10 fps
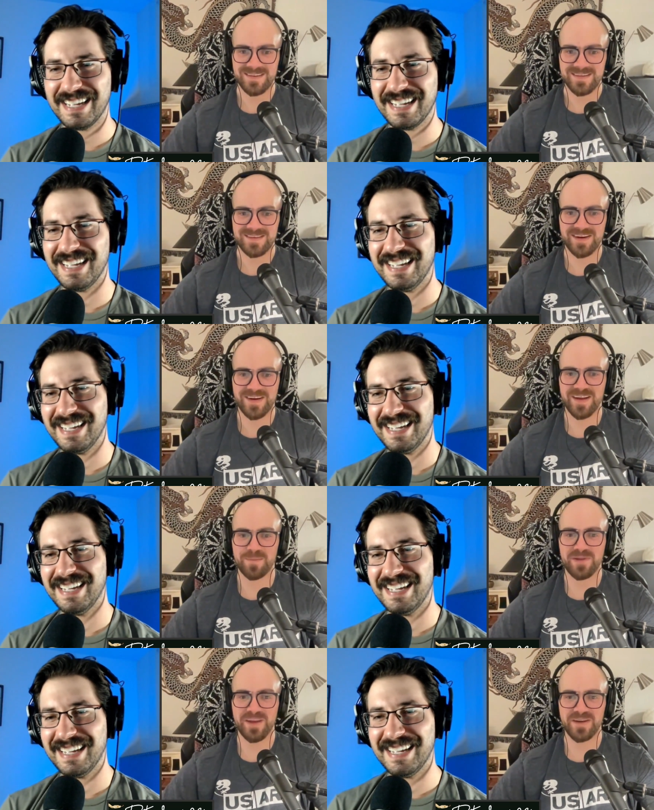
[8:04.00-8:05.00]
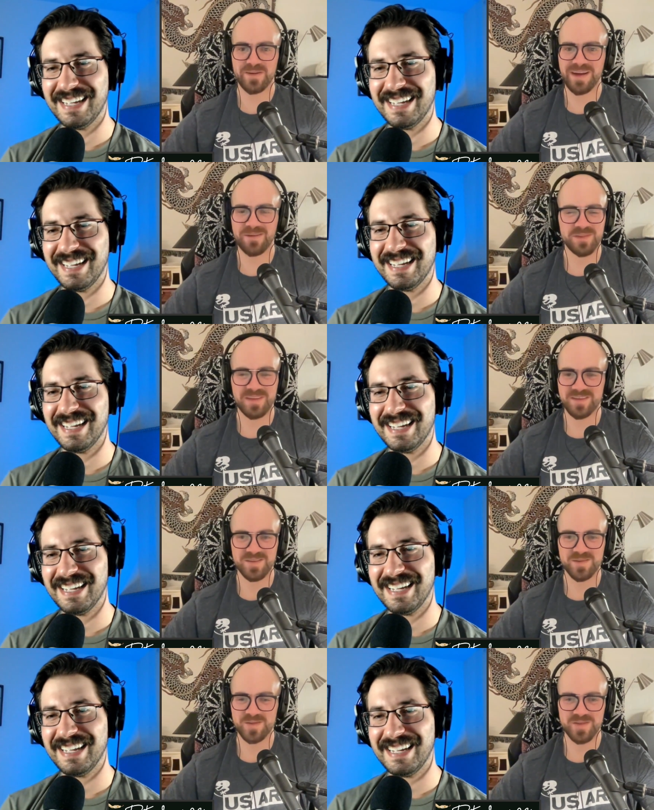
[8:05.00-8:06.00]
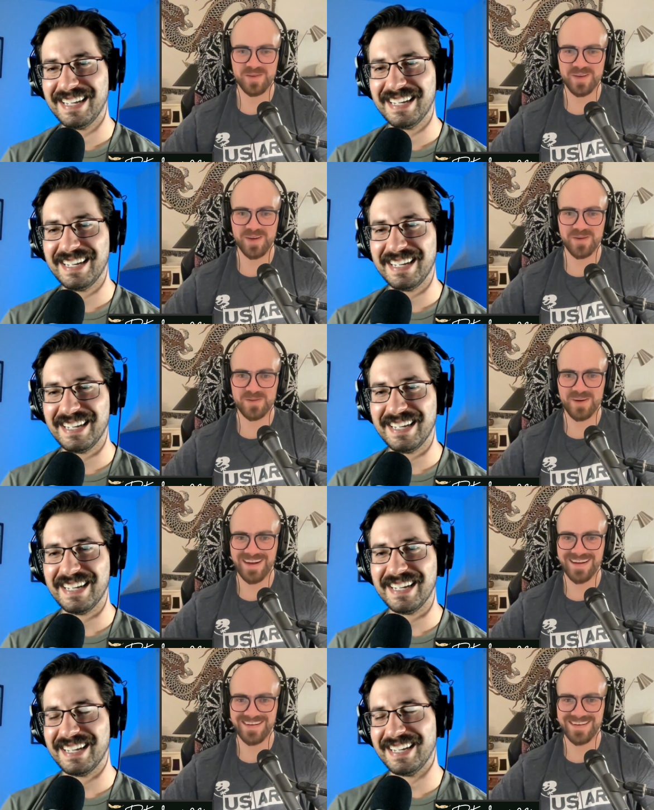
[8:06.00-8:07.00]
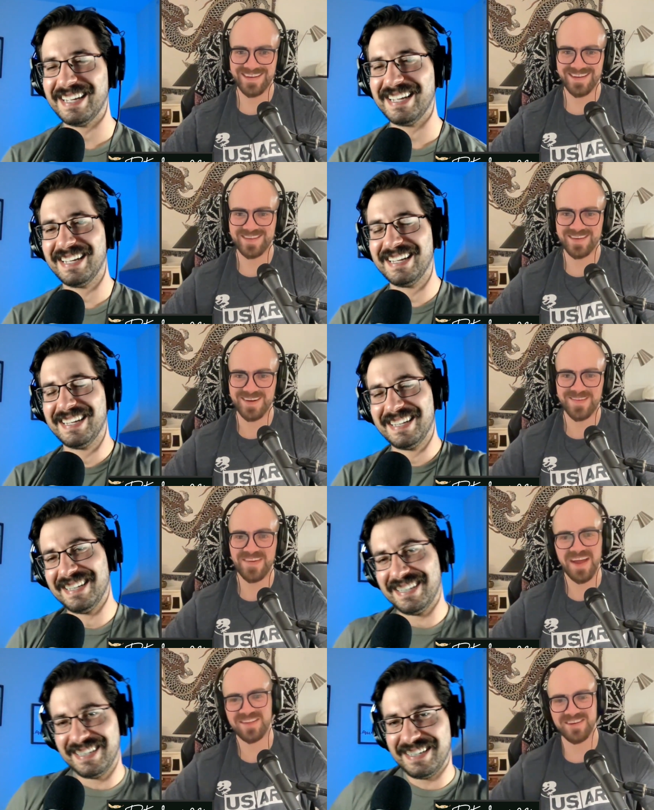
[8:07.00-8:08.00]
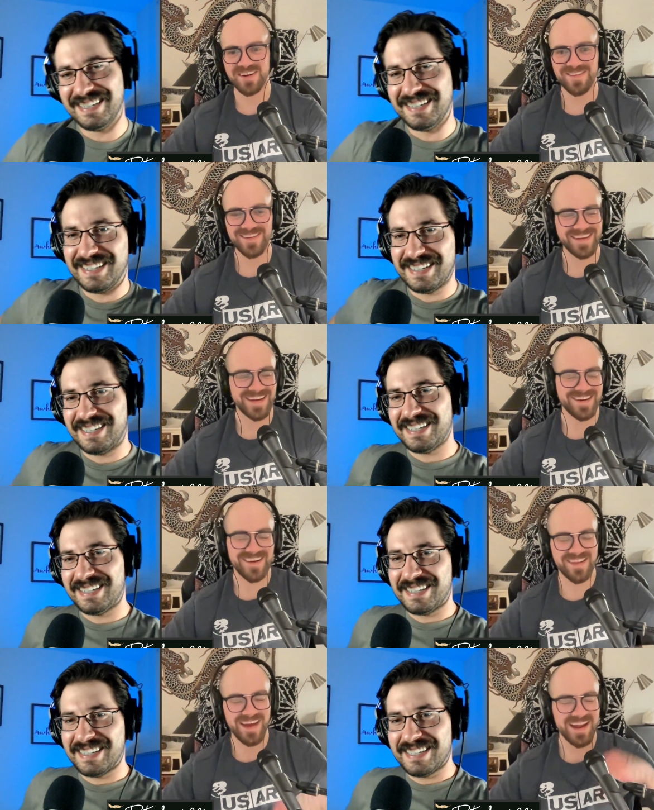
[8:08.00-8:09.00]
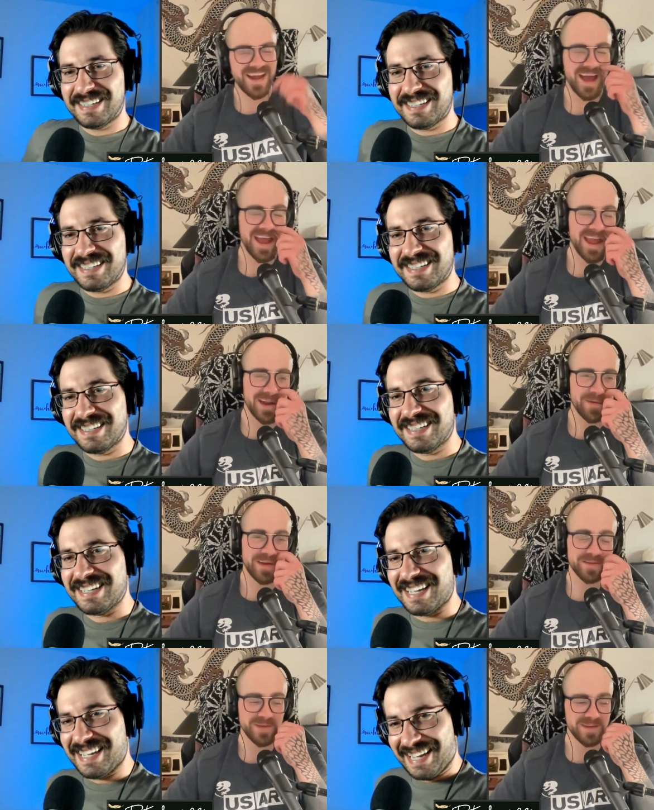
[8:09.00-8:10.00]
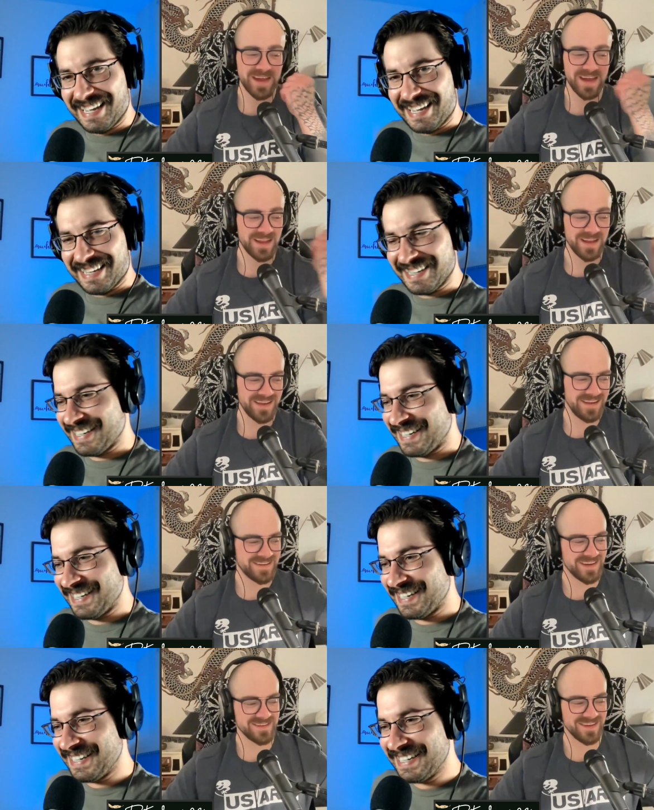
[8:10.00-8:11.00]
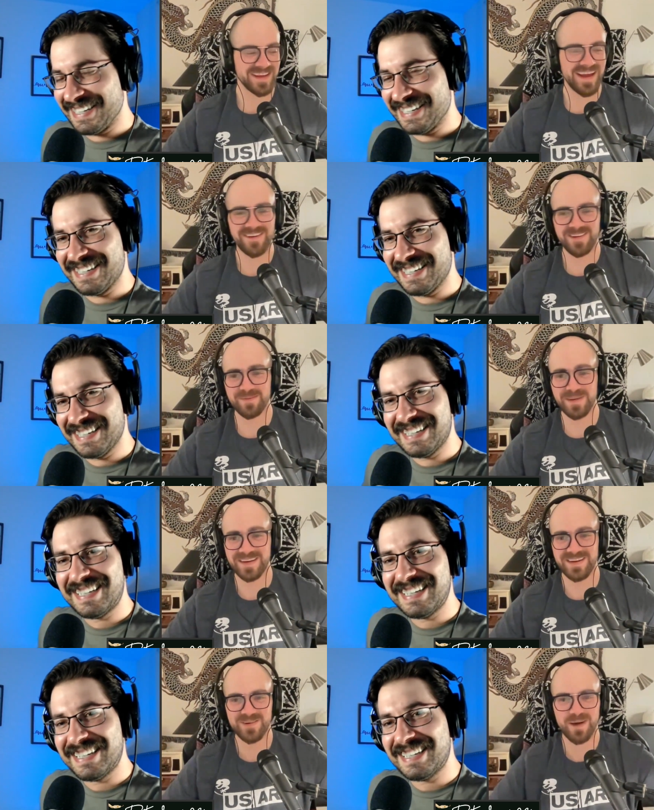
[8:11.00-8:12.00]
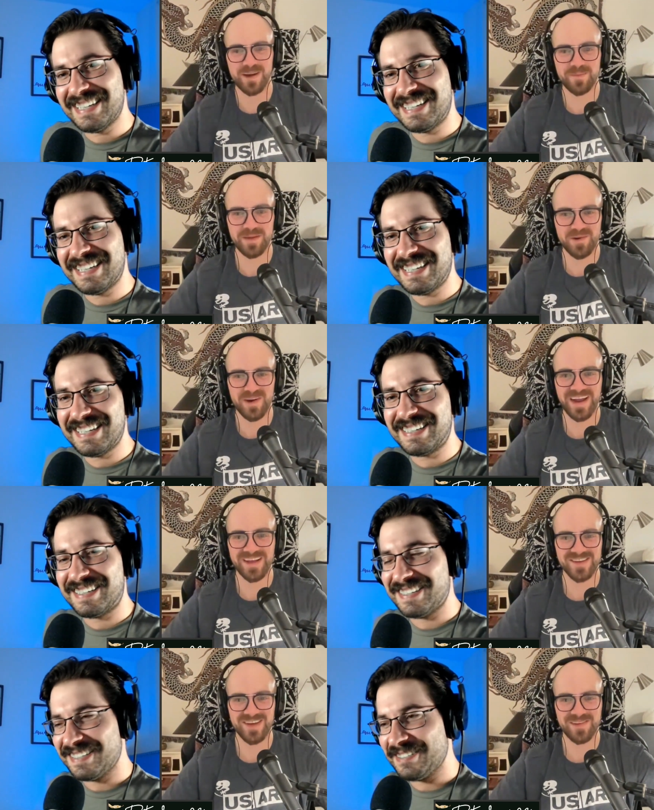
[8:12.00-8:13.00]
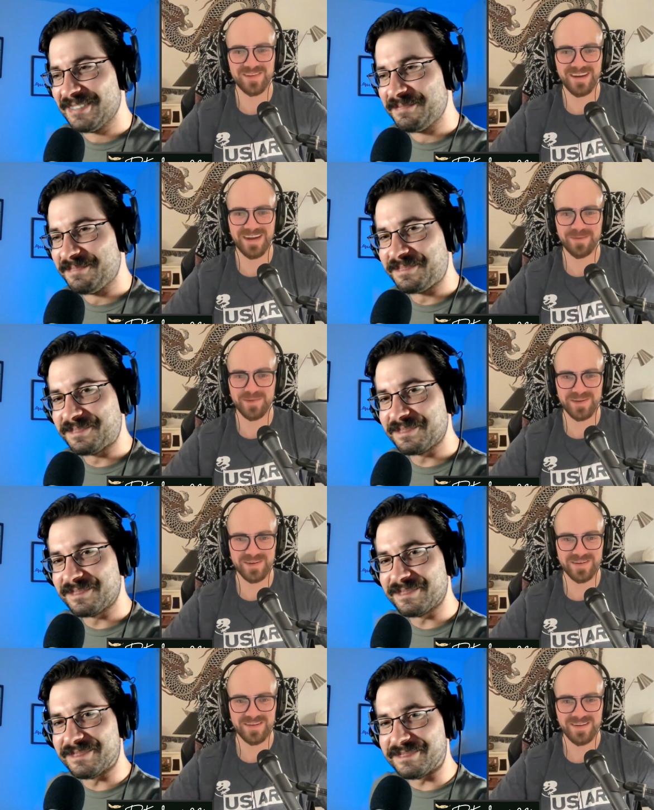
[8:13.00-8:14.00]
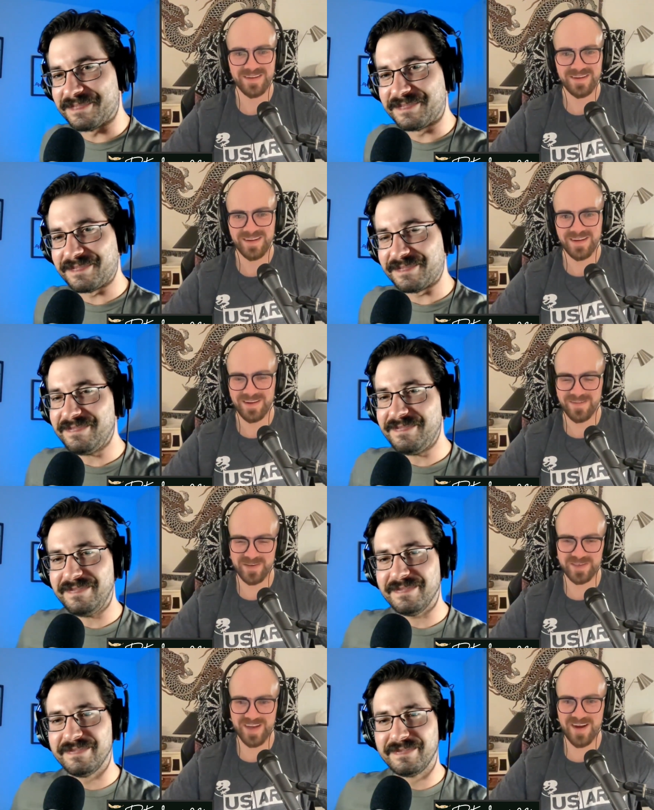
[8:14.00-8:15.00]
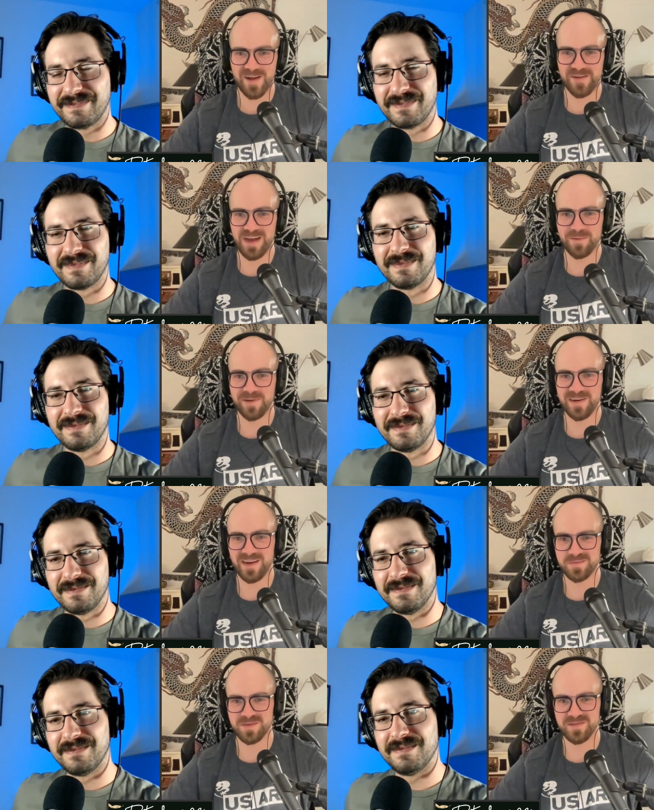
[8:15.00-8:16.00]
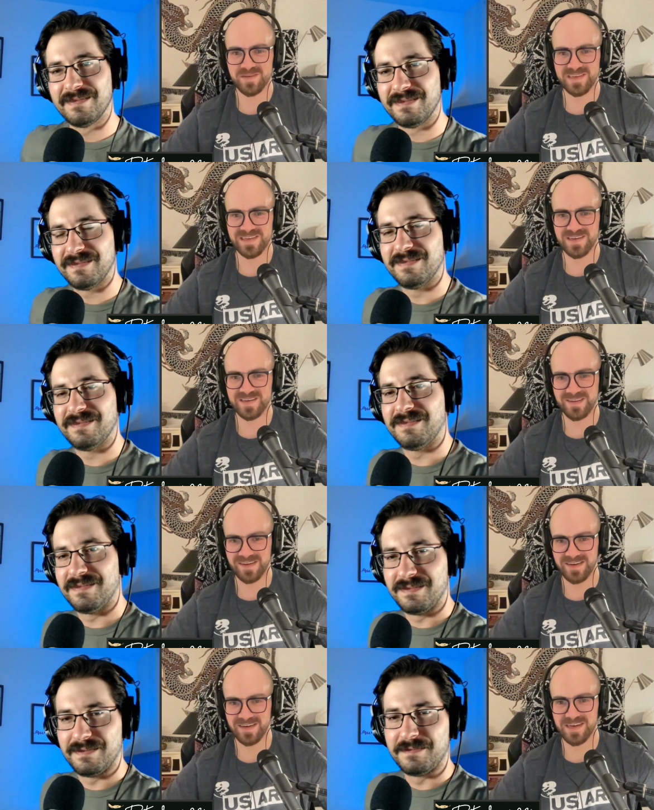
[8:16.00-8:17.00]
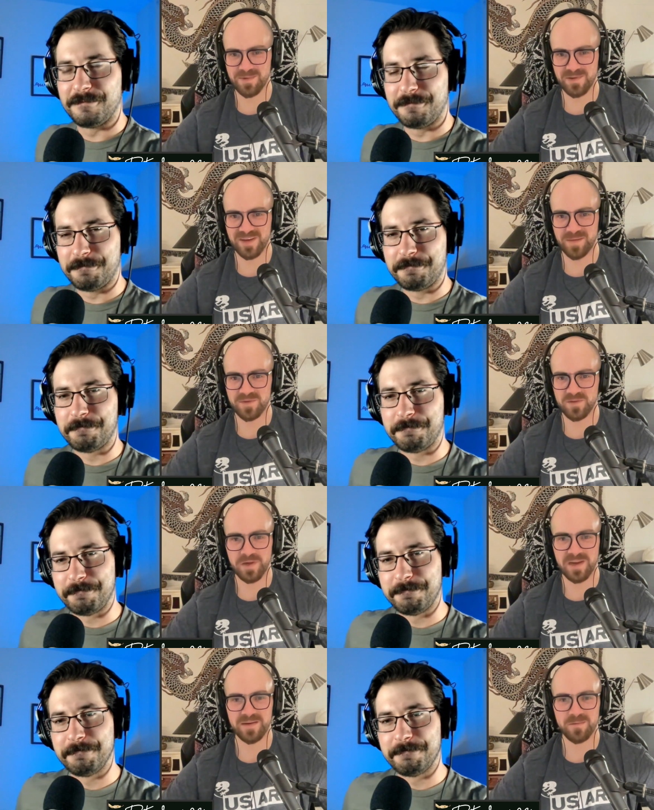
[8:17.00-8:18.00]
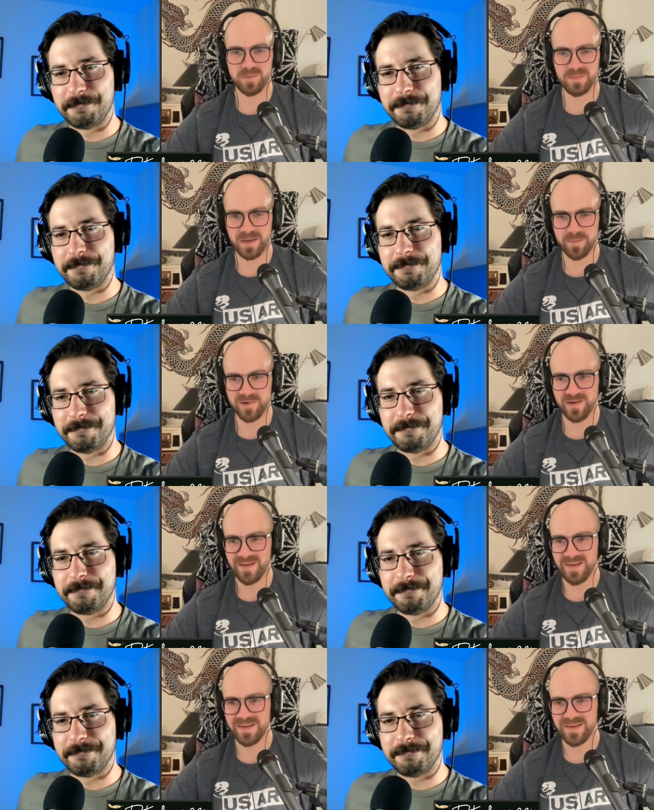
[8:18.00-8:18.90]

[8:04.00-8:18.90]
Speaker 1: Sorry, I'm playing around with this new studio, trying to see our fancy overlay and all that. Anyways, but yeah, it does allow you to be quite a bit more hands-on with your animal. If you're staying on top of your husbandry, you're cleaning a couple times a week with paper.